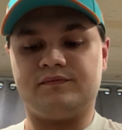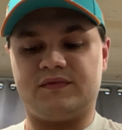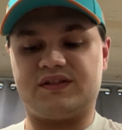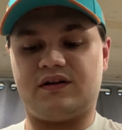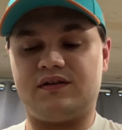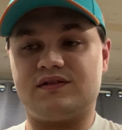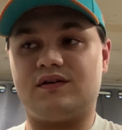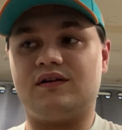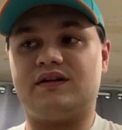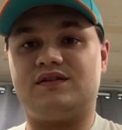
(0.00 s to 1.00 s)
just odds
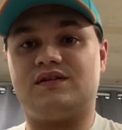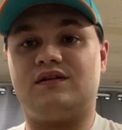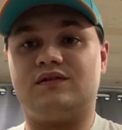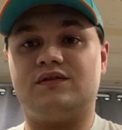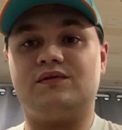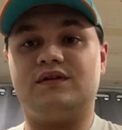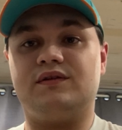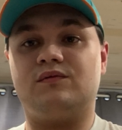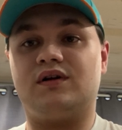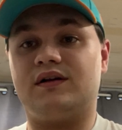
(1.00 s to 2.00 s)
are it's not going to really
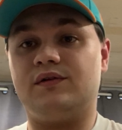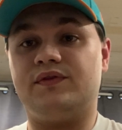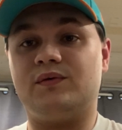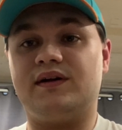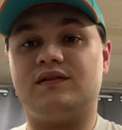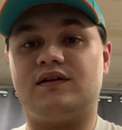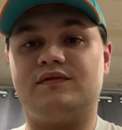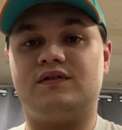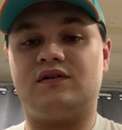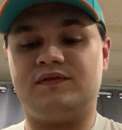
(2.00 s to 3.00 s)
work out the way a lot
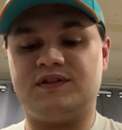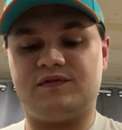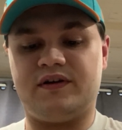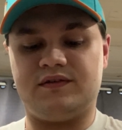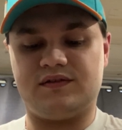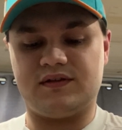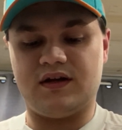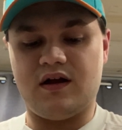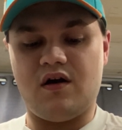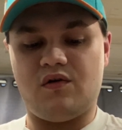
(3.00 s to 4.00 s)
of Dolphins fans
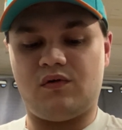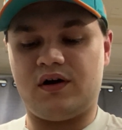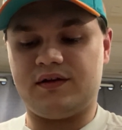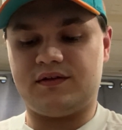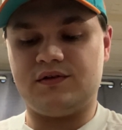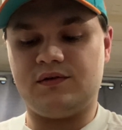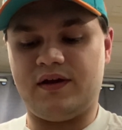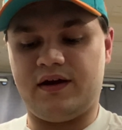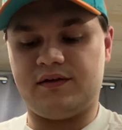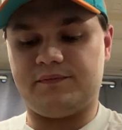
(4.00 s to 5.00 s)
want it to.
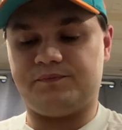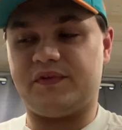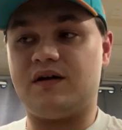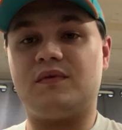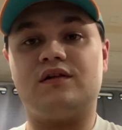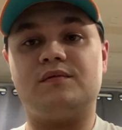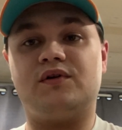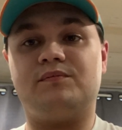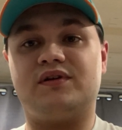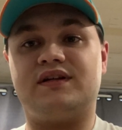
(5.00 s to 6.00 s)
And I'm all
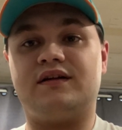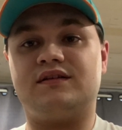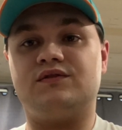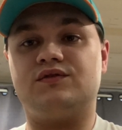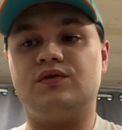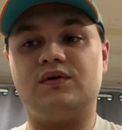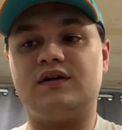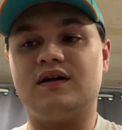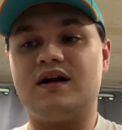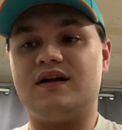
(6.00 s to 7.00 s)
about protecting
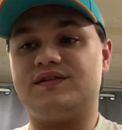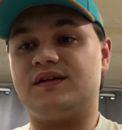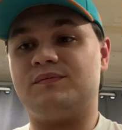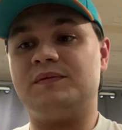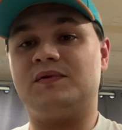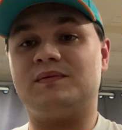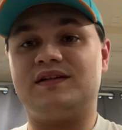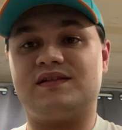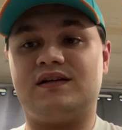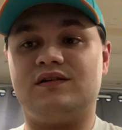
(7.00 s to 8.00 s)
Tua. Some people
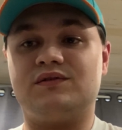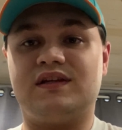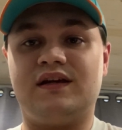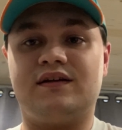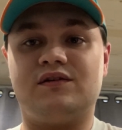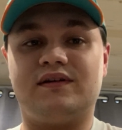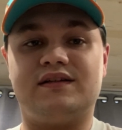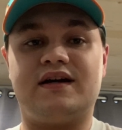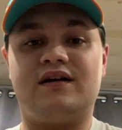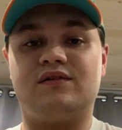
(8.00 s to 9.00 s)
might say, taking a right
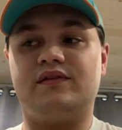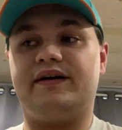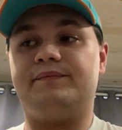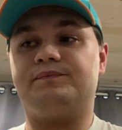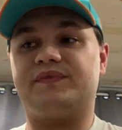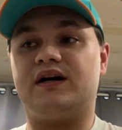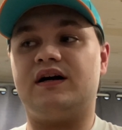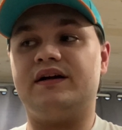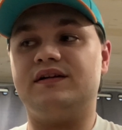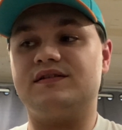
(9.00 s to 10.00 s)
tackle that
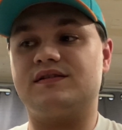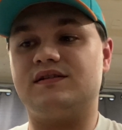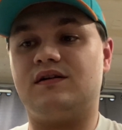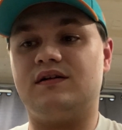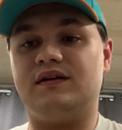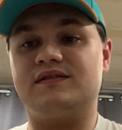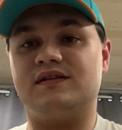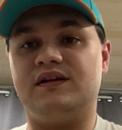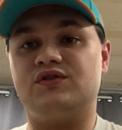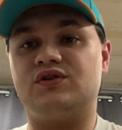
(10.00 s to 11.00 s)
high is
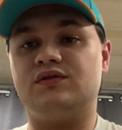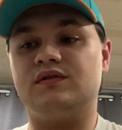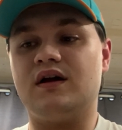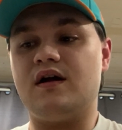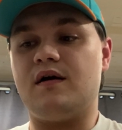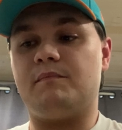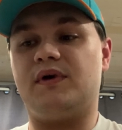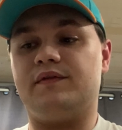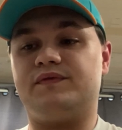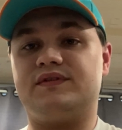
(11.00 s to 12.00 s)
an issue,
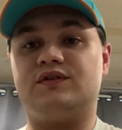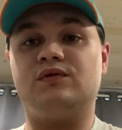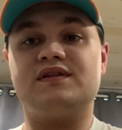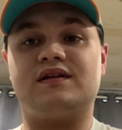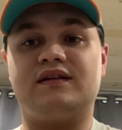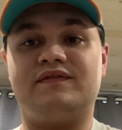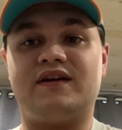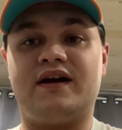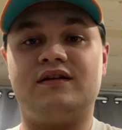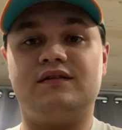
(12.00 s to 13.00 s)
but Tua's a
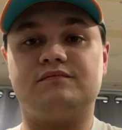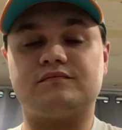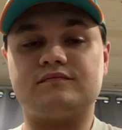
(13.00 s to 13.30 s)
left-handed